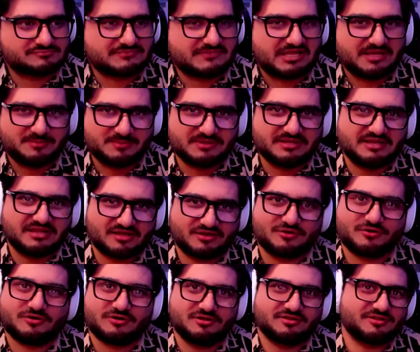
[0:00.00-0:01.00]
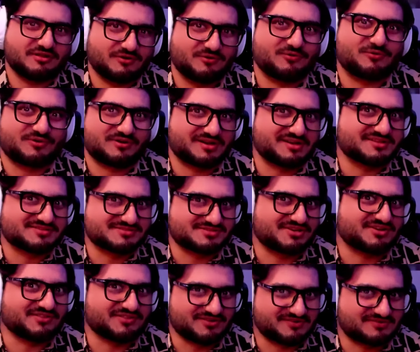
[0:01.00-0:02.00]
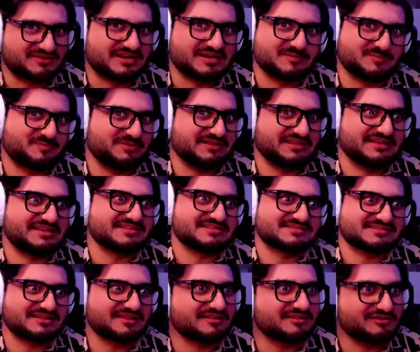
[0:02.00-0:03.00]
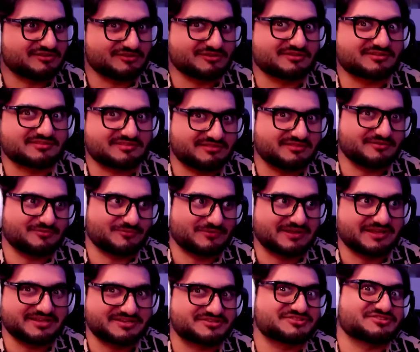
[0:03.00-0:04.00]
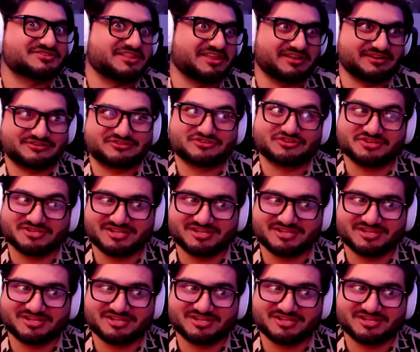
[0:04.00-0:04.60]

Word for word: I mean, like all the organs are in the right place and look the way they should